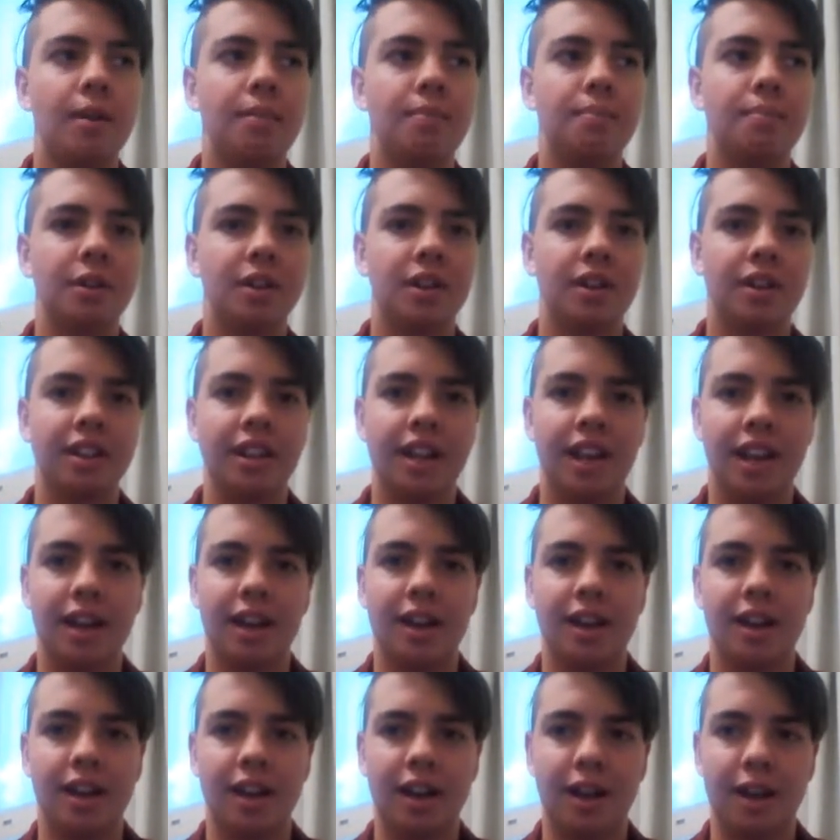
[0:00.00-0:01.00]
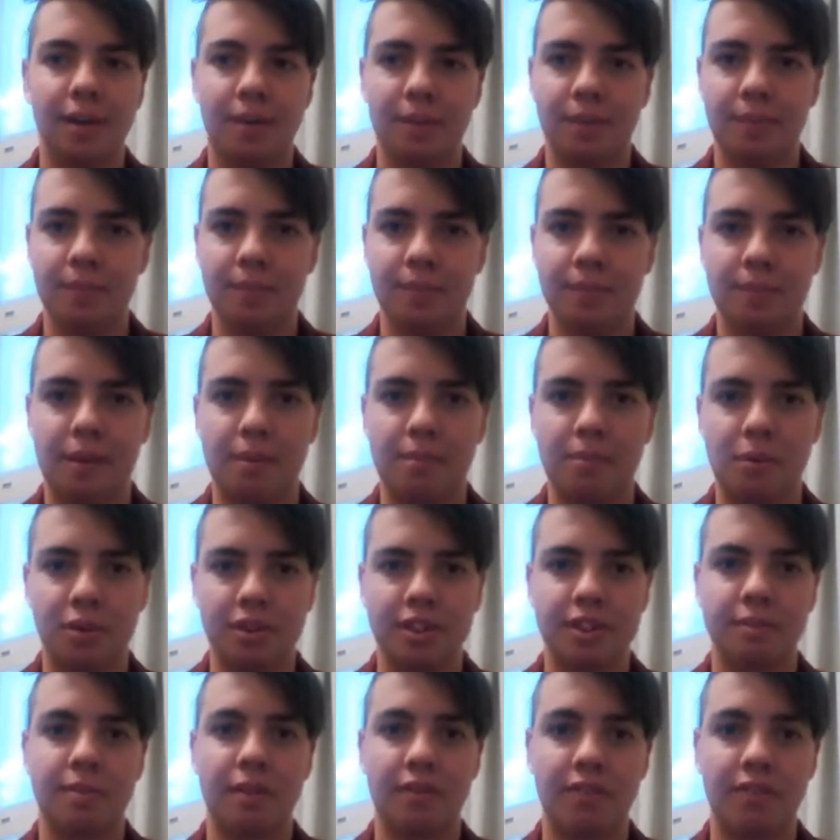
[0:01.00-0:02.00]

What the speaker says: But yeah, my boss and my